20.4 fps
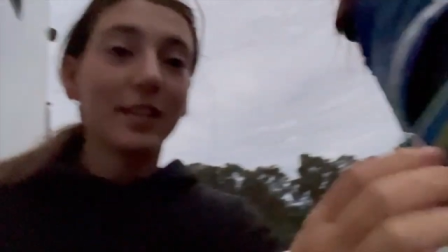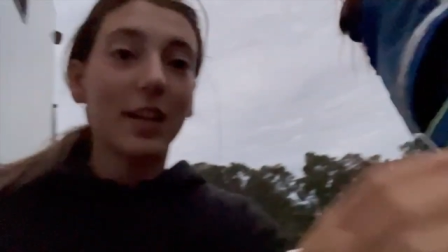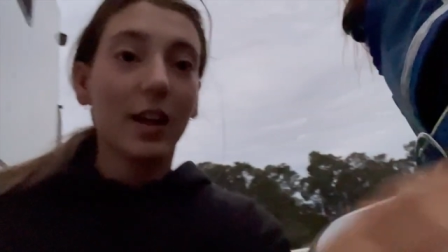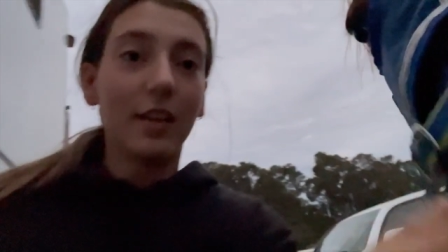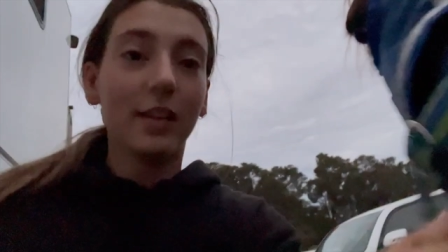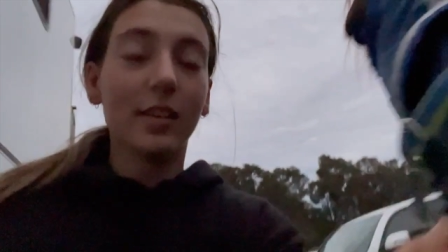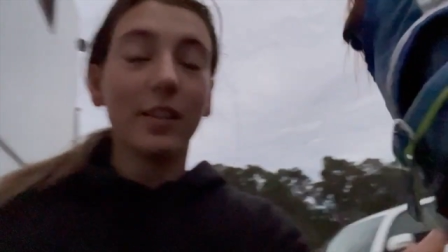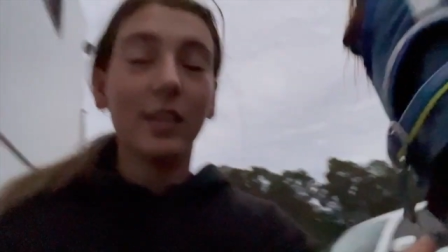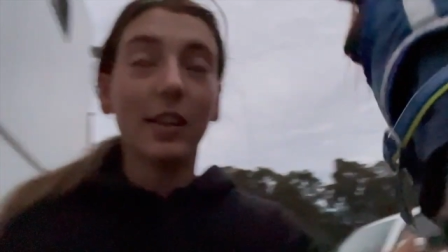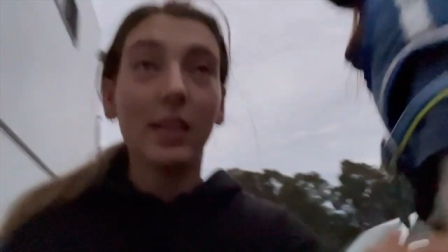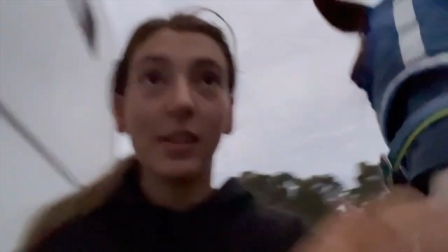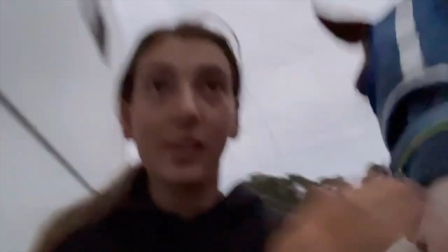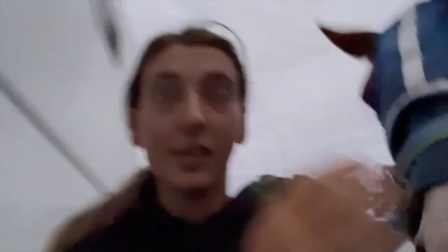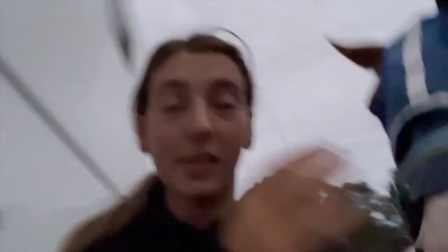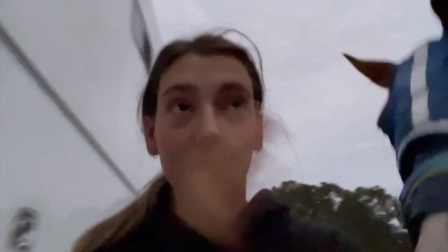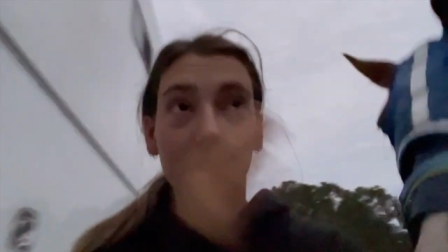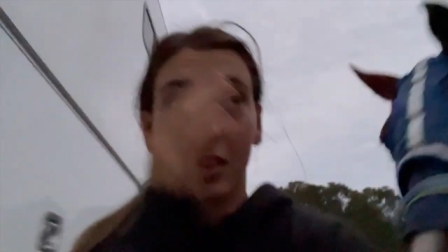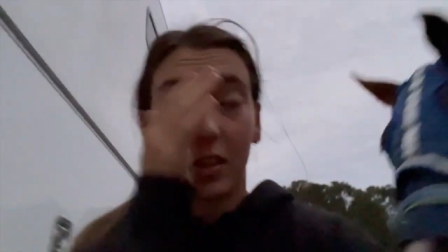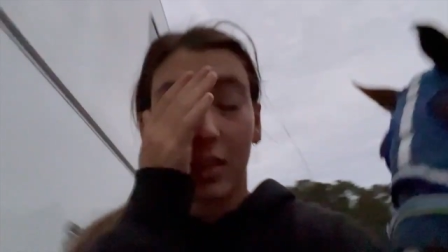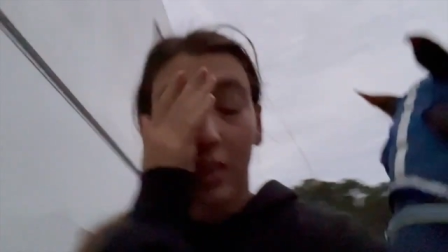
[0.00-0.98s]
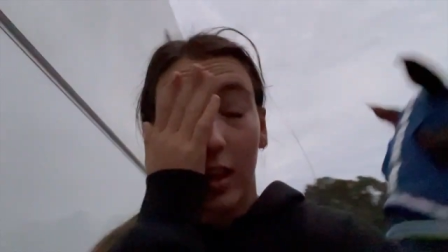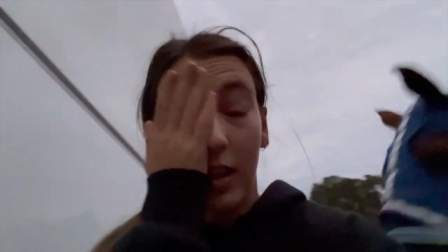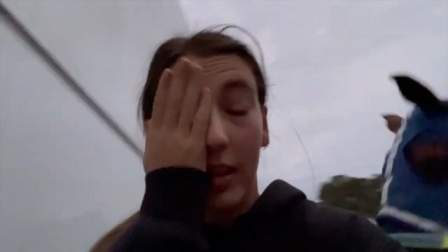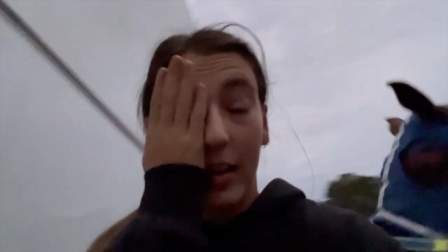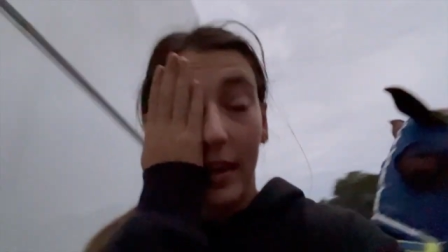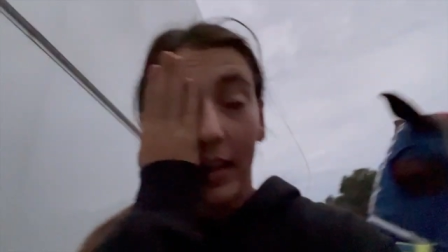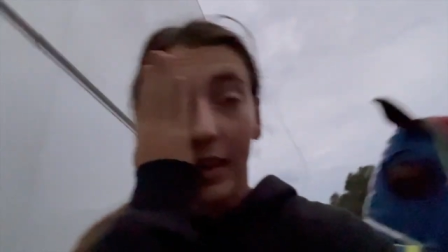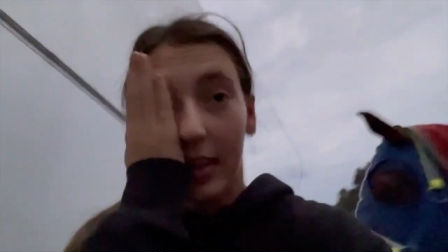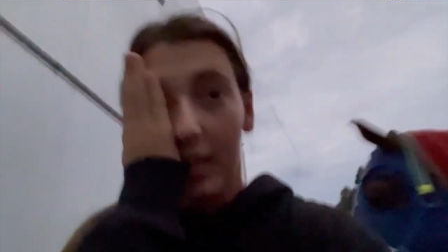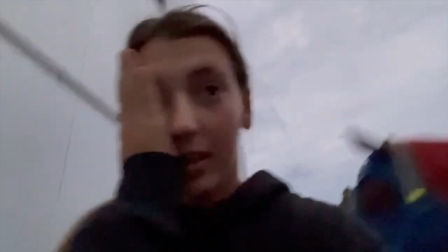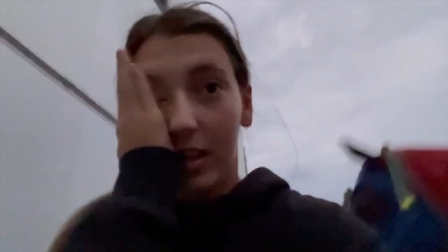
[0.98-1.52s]
currently
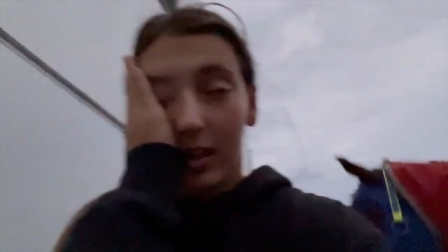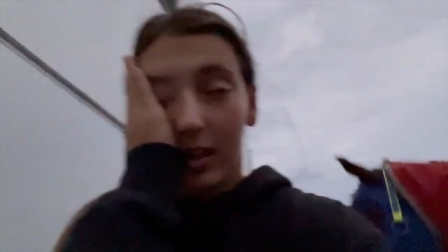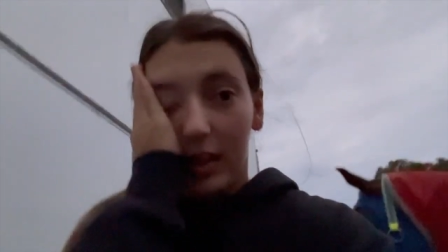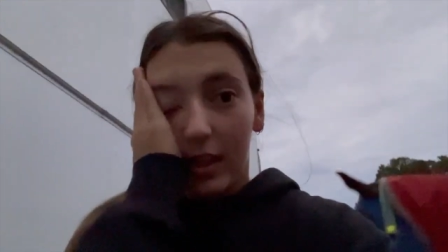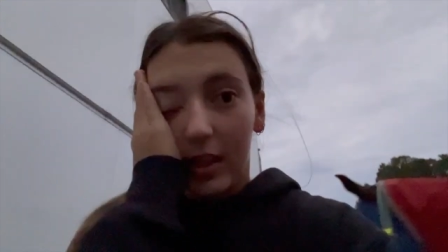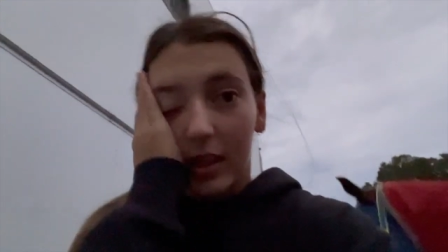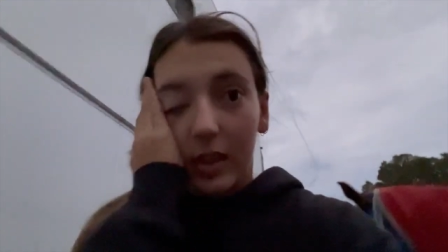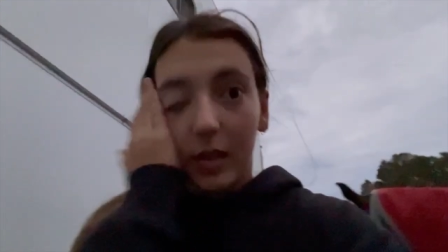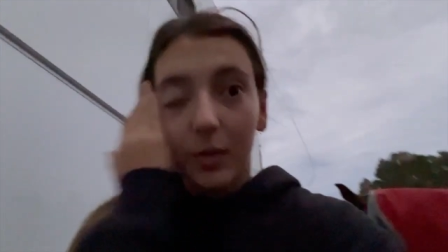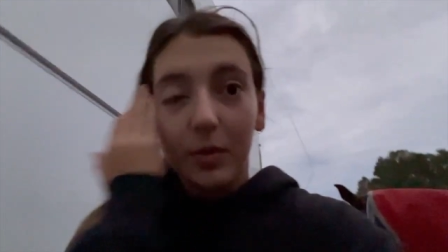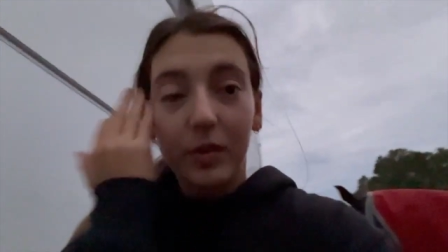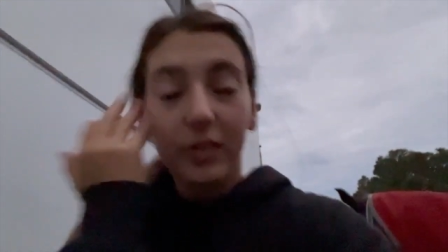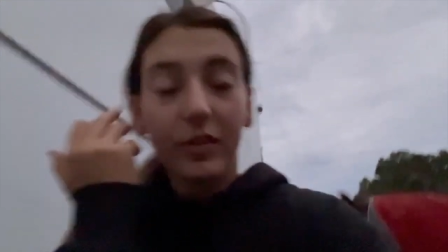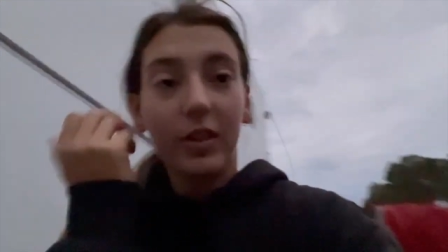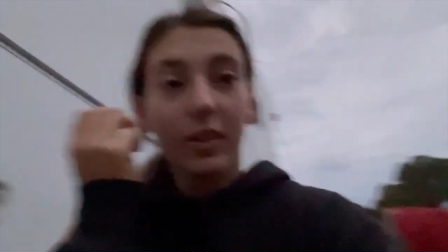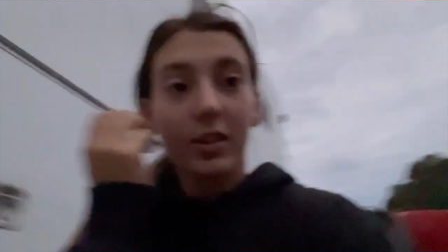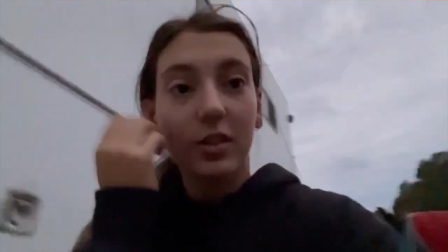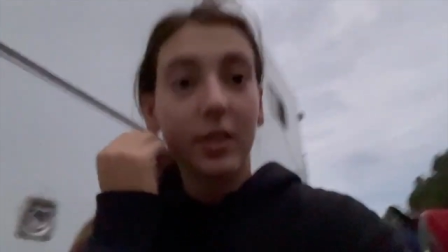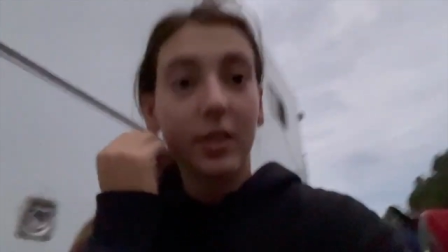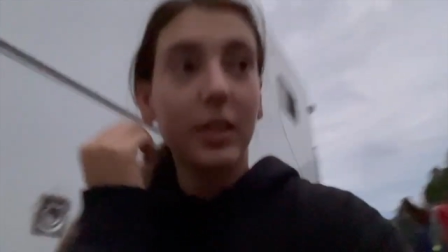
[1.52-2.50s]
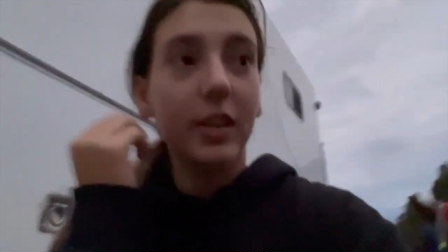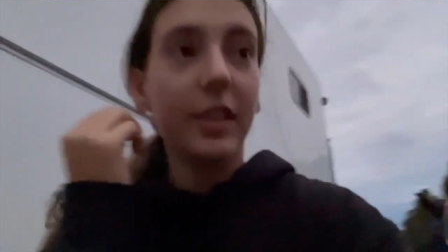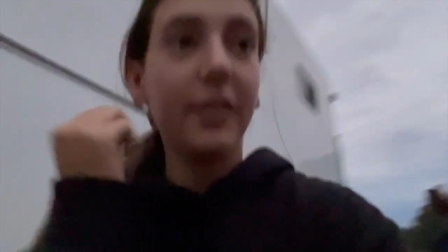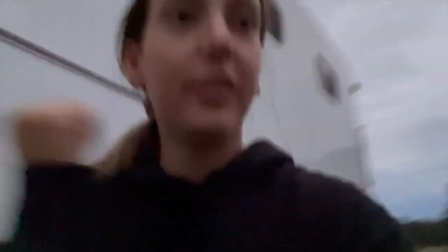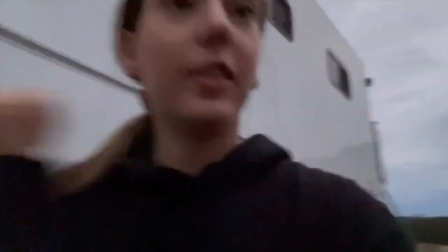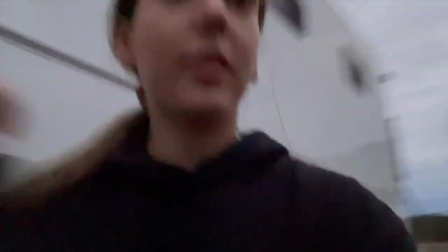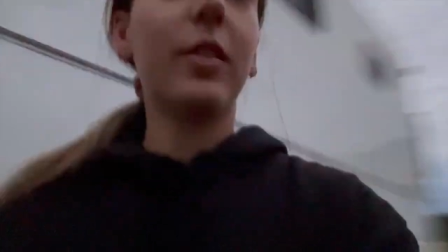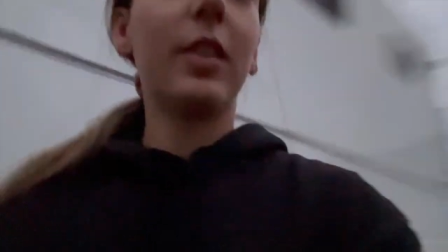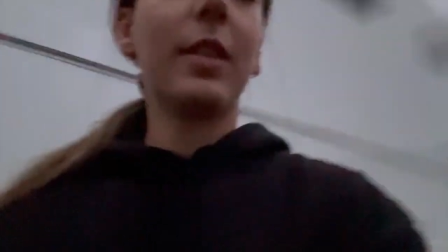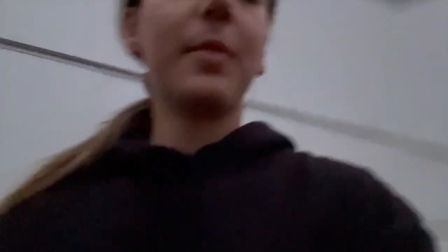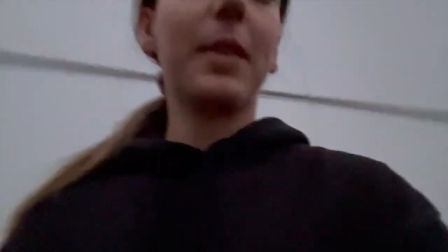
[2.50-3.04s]
6:30. We've just already
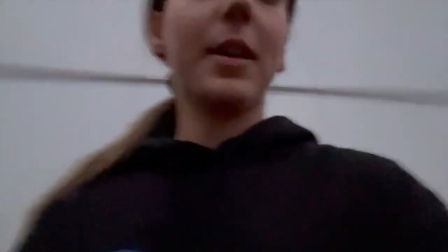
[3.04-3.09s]
filled up